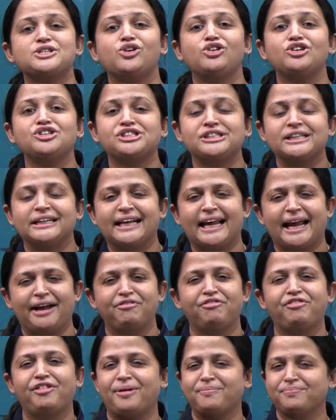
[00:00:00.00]
solution came
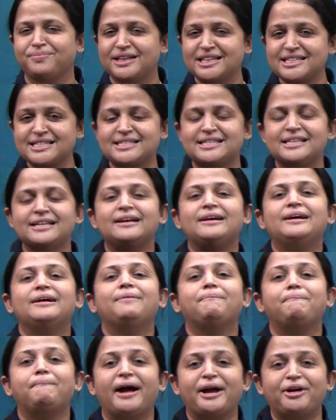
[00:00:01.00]
from this
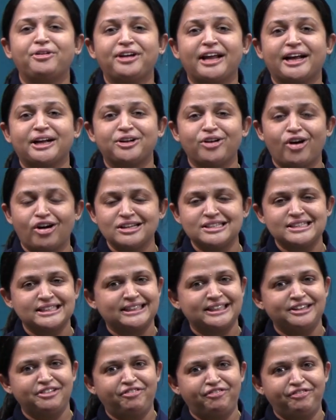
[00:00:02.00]

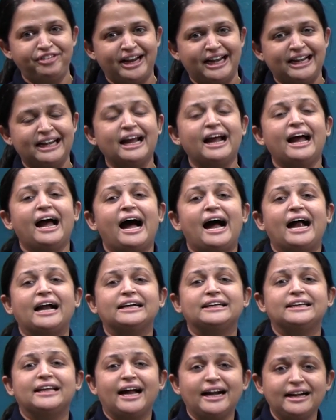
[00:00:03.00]
biotechnological field,
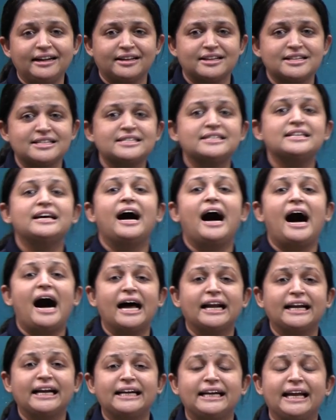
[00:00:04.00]
and that is
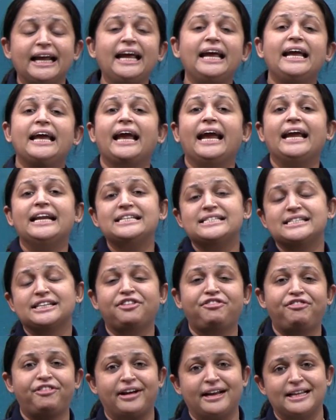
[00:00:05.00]
RNA
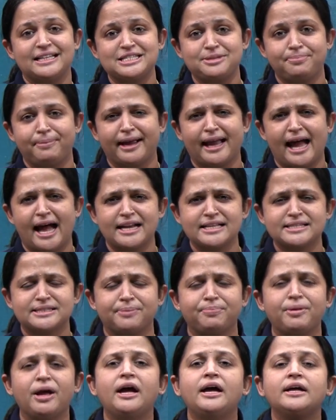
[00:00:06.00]
interference
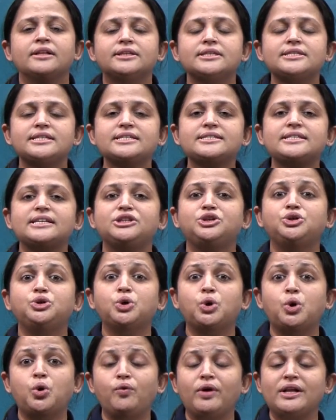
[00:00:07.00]
mechanism. This is the
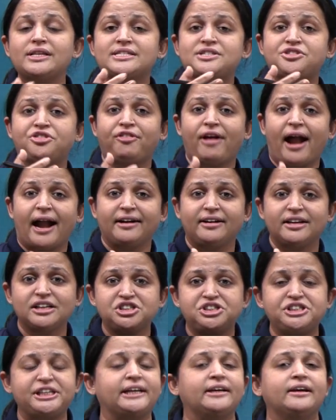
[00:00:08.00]
novel
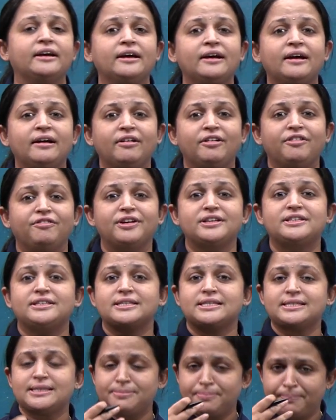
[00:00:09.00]
strategy which
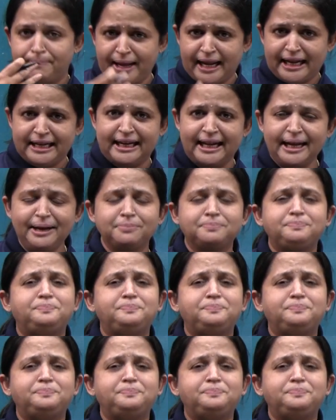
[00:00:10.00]
is mainly